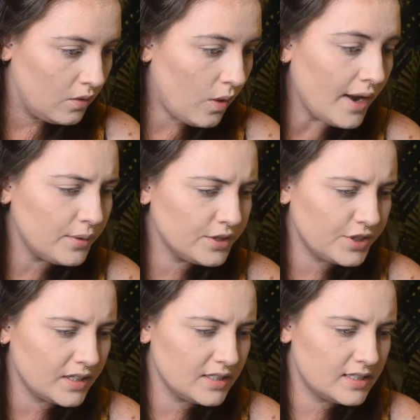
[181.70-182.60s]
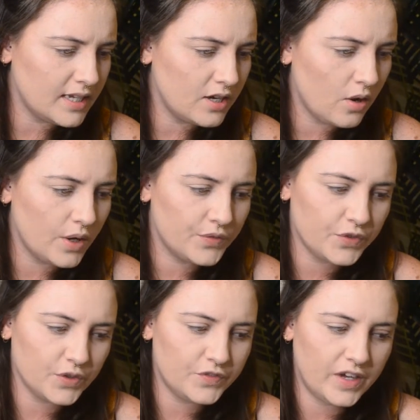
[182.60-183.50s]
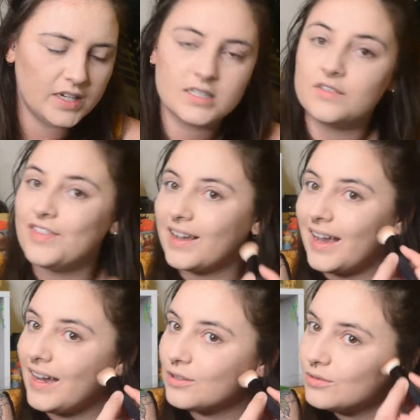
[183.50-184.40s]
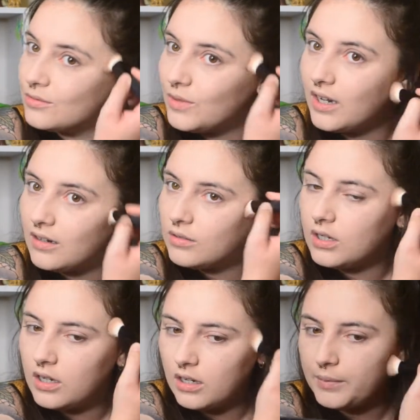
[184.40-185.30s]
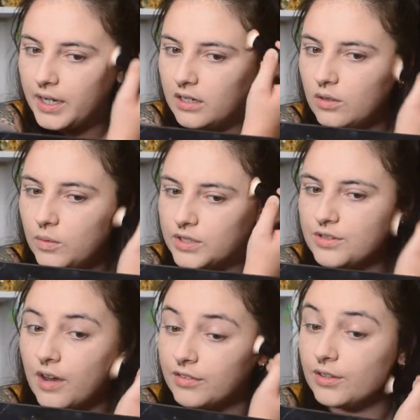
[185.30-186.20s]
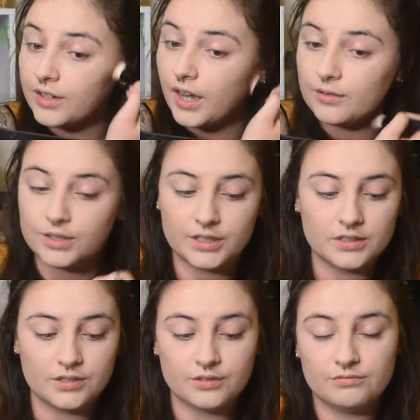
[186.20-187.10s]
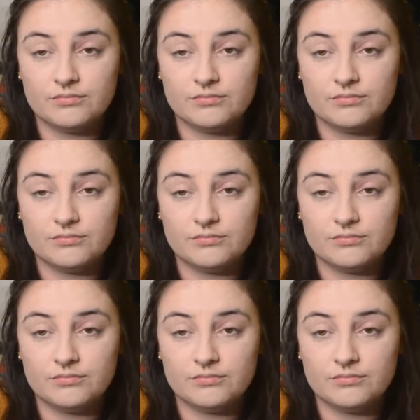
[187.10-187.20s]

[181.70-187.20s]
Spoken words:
Why do Australians say going for a feed as if they're cattle? Well, I mean, we do have a lot of cattle here, so.